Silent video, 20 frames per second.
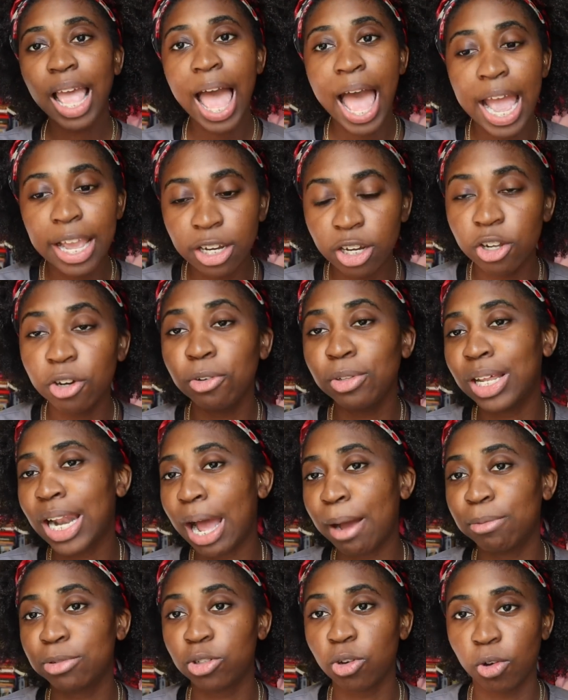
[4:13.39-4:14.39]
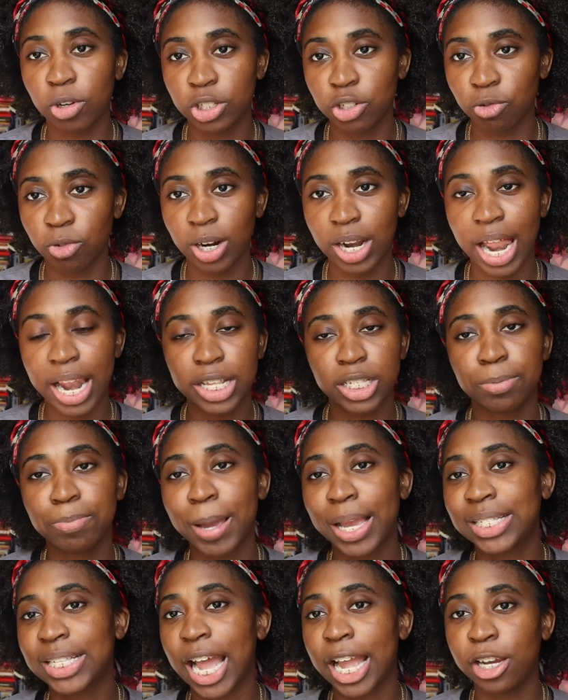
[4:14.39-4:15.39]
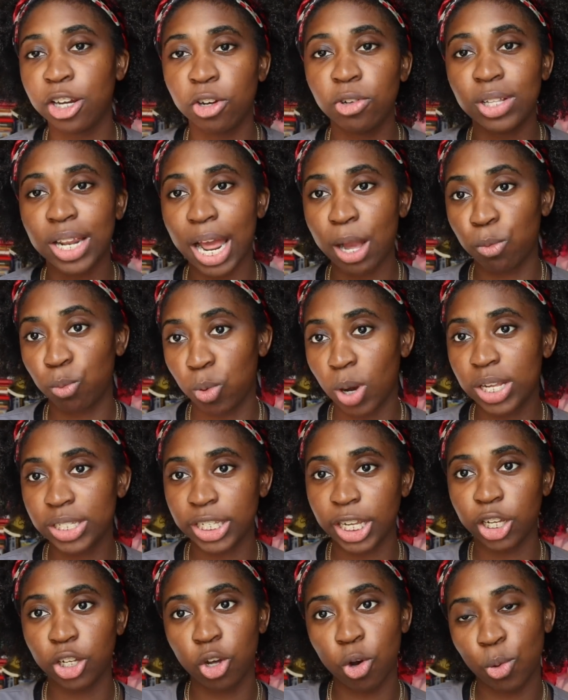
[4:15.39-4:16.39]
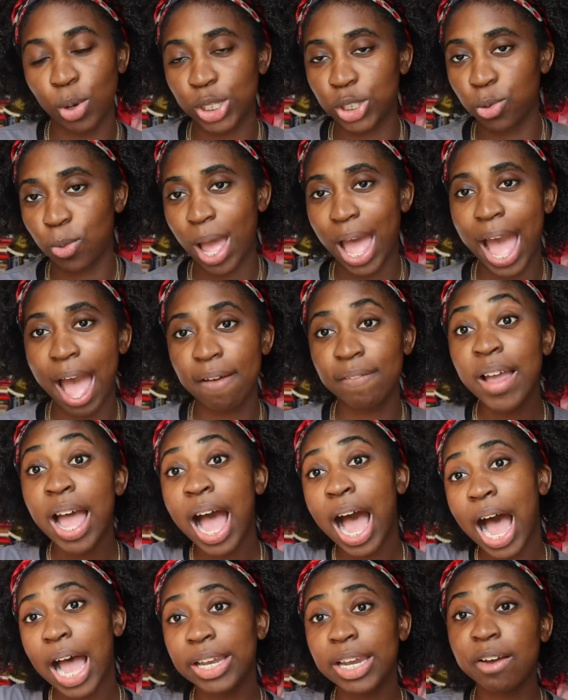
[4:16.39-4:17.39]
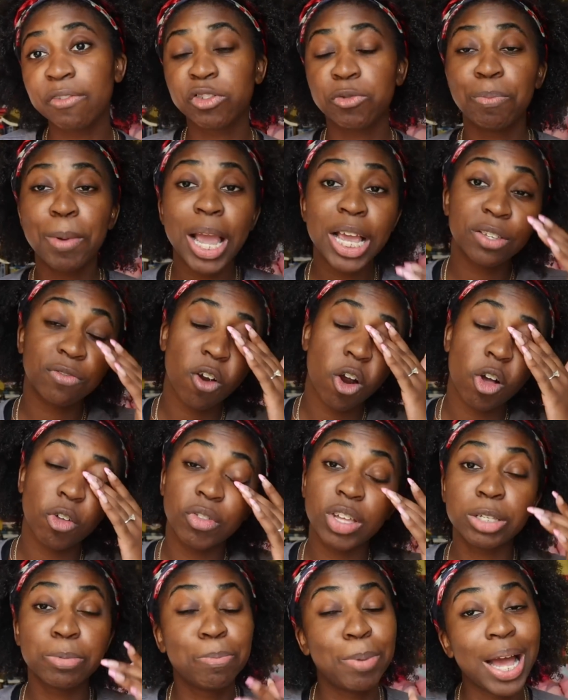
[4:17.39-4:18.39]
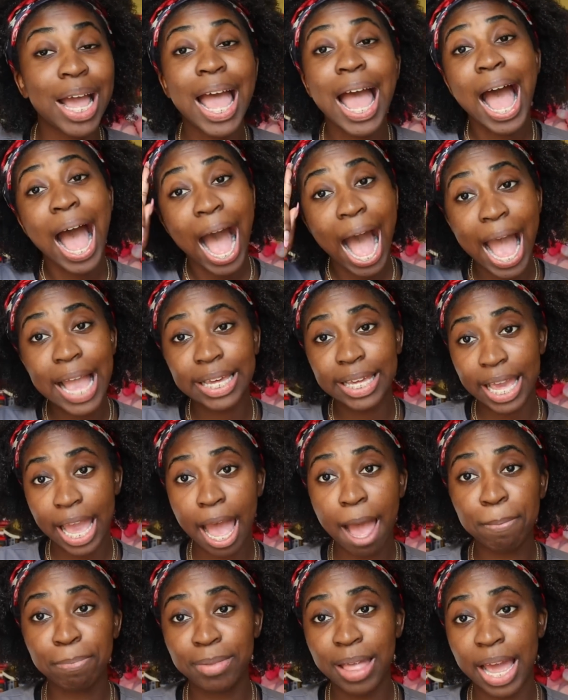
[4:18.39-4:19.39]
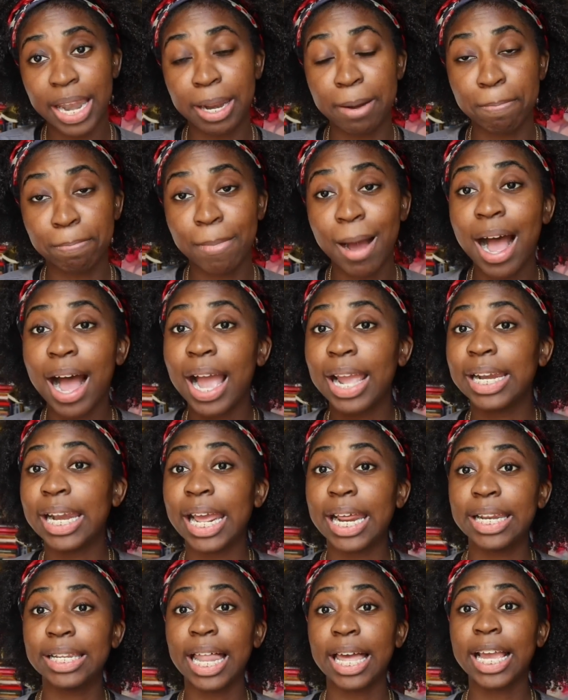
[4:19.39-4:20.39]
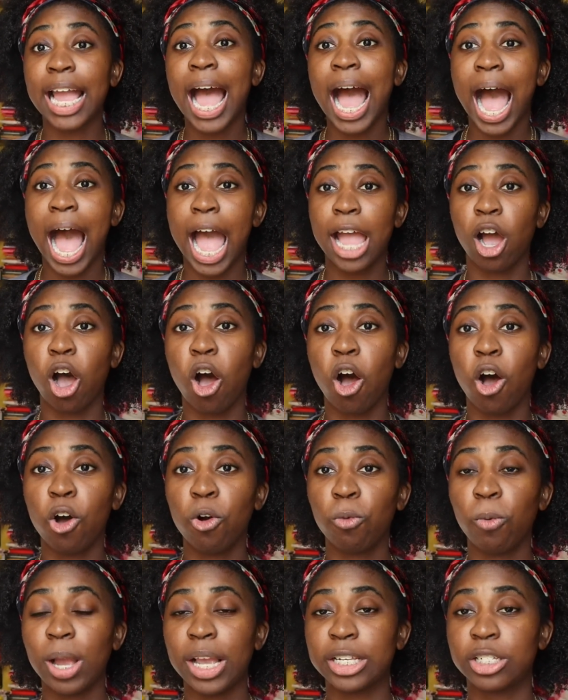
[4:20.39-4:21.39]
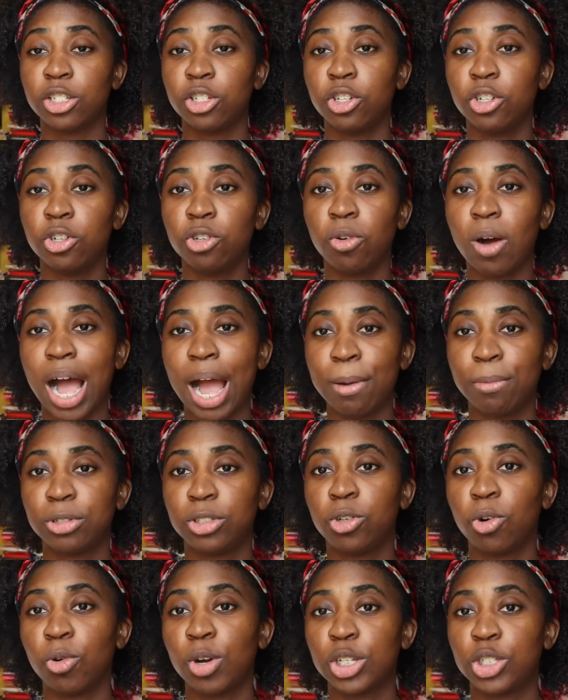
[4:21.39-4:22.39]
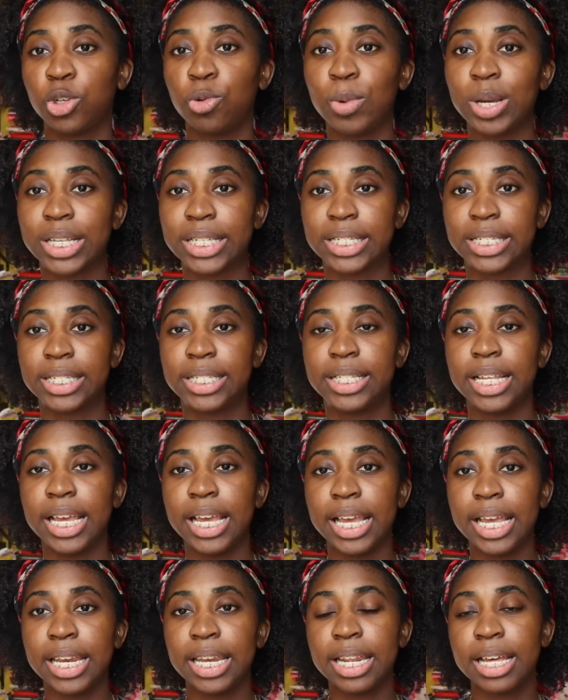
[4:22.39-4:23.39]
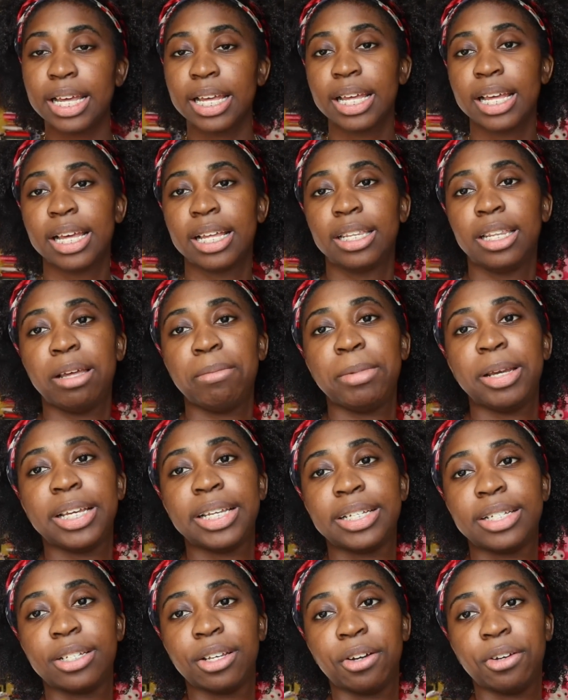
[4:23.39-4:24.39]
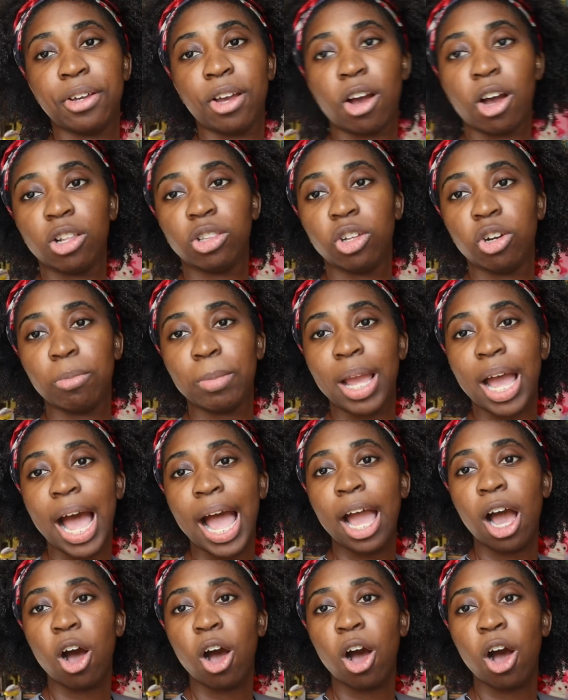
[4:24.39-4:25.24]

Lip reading: I knew that I was going to run out of space. I knew that I wasn't going to have enough space for all this, but I kept that in mind. And like, I always knew I was going to extend. Let me show y'all a little bit. I